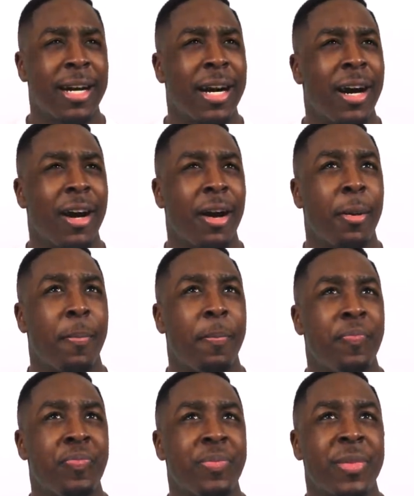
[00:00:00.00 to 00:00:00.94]

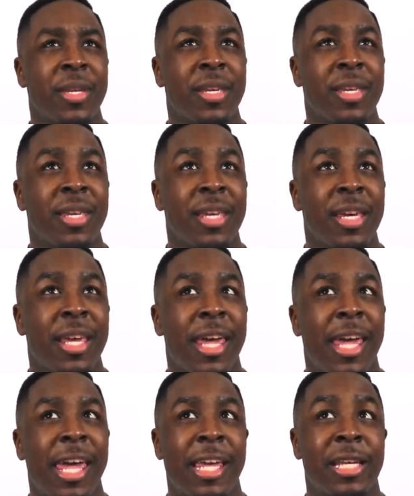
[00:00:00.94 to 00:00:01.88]
um,
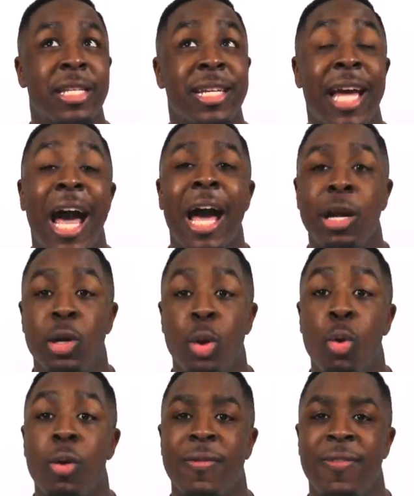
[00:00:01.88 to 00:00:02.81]
is God
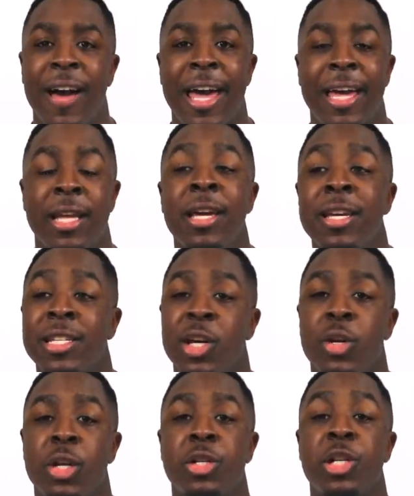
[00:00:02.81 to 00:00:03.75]
glorifying.
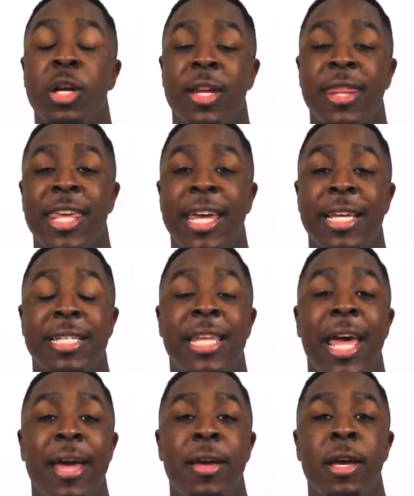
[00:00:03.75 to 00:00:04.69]
So there's certain things
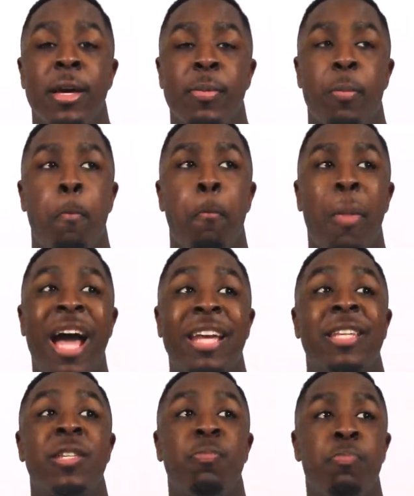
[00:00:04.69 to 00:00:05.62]
that my
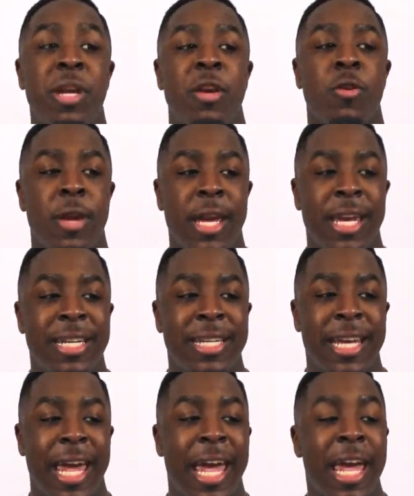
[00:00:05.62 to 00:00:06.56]

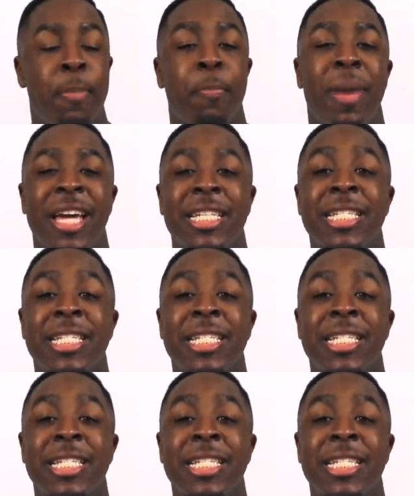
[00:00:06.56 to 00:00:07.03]
spirit and my